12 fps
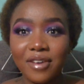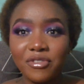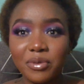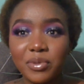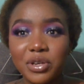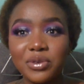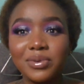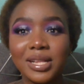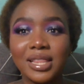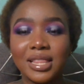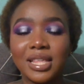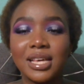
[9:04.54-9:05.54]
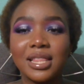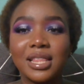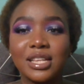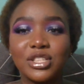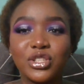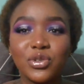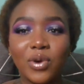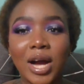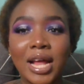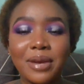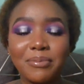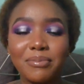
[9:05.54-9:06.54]
everybody will think that you
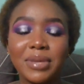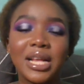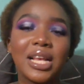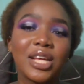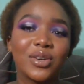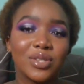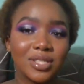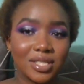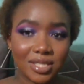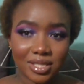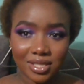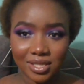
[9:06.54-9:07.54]
earn millions